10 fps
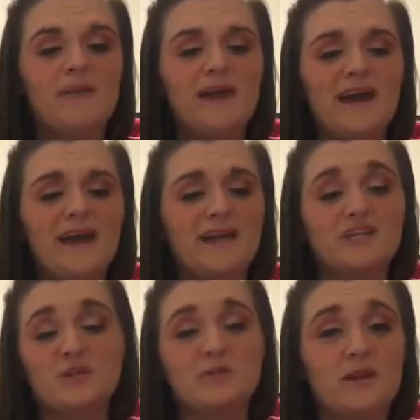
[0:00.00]
I
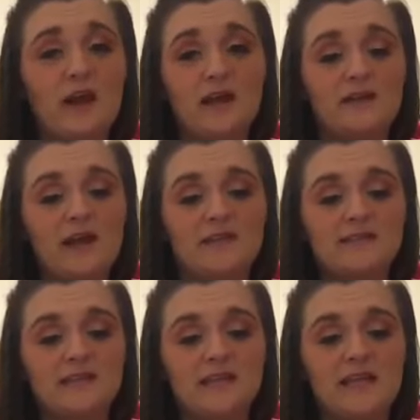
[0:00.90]
do not like to
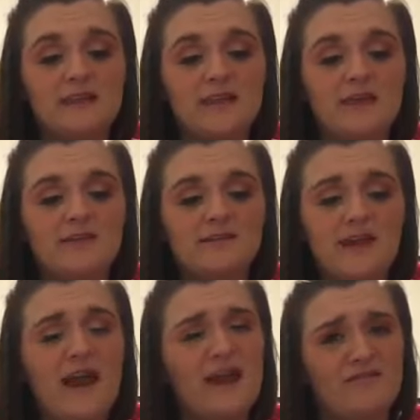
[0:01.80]
clean things.
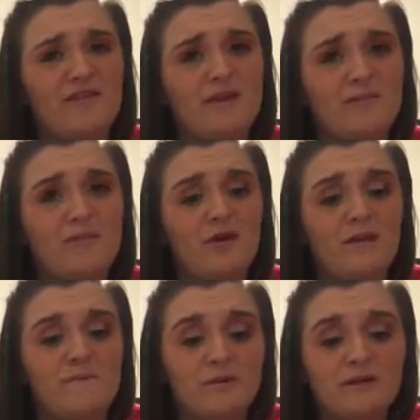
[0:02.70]
I read
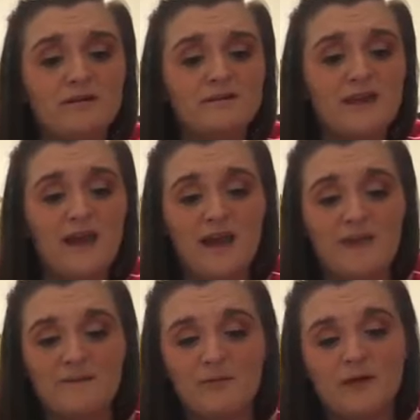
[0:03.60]
more books. I
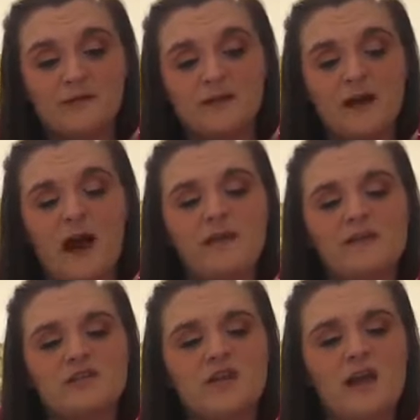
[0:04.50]
am going to
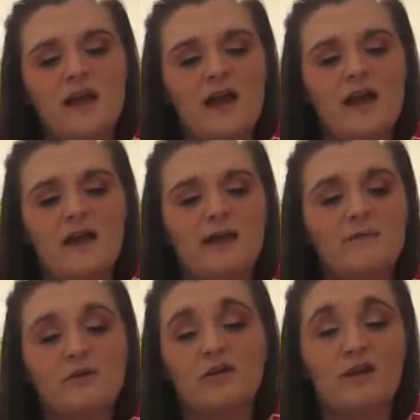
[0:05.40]
college. I
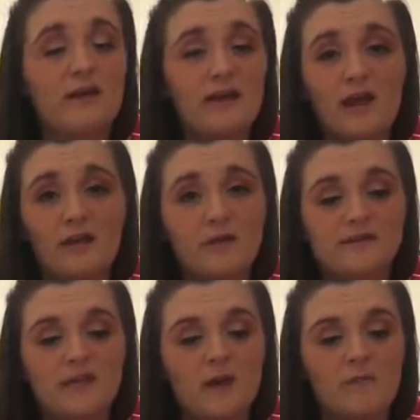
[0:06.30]
am great at
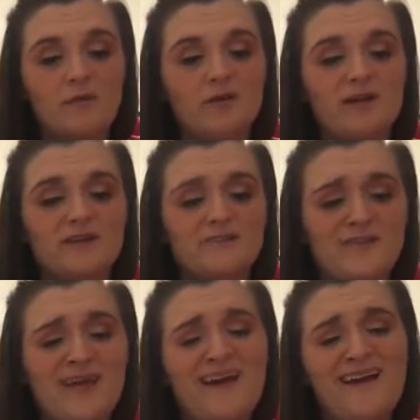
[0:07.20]
using computers.
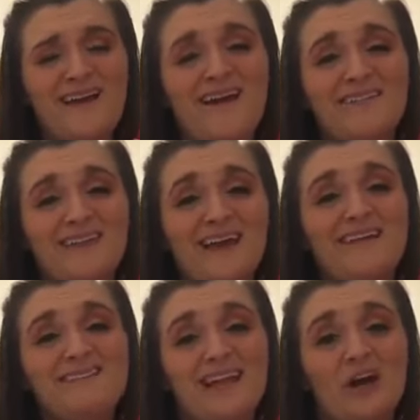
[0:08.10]
I
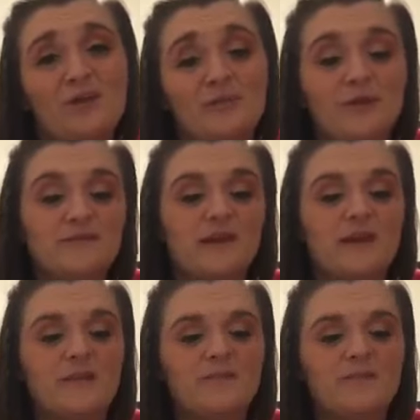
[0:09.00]
like loud music.